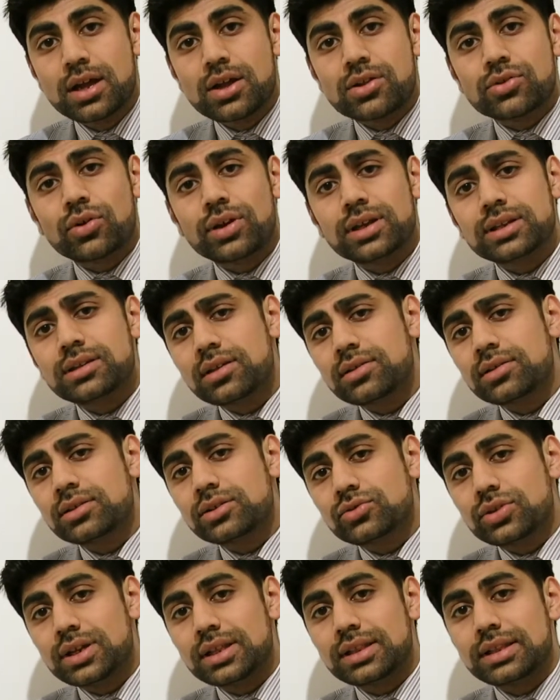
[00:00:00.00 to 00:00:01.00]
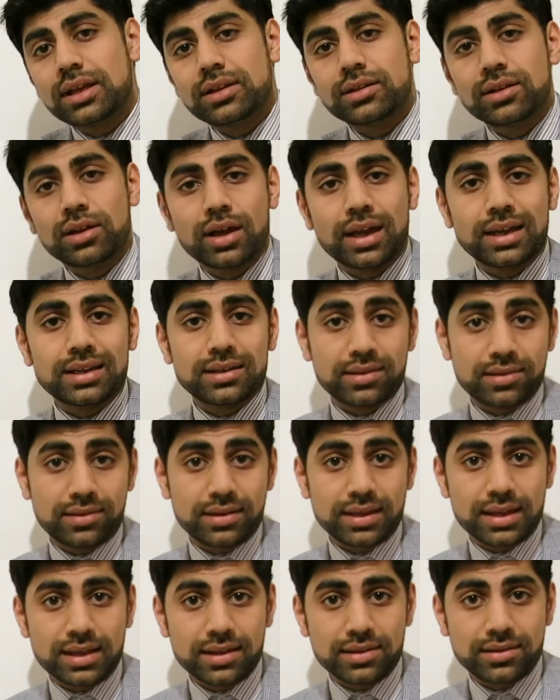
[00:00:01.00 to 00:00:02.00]
So it doesn't treat the underlying
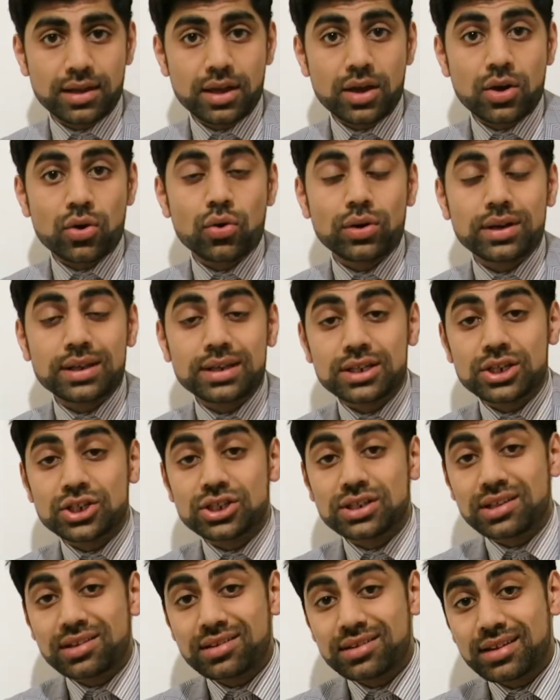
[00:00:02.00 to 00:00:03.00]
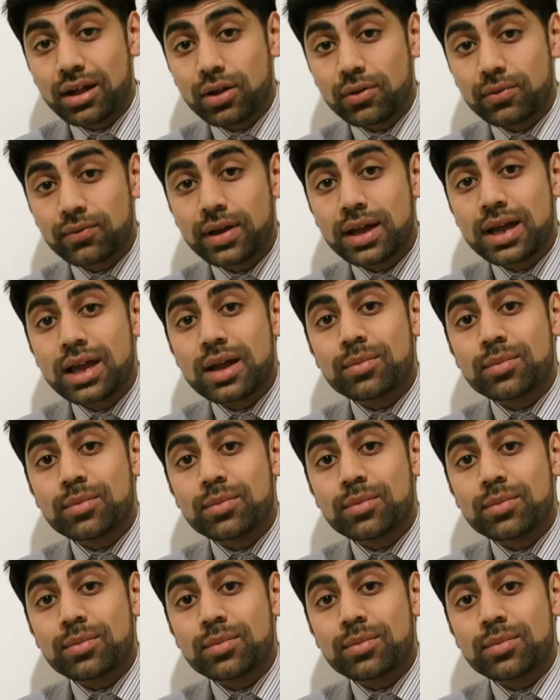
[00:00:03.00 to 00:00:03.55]
disease or condition itself,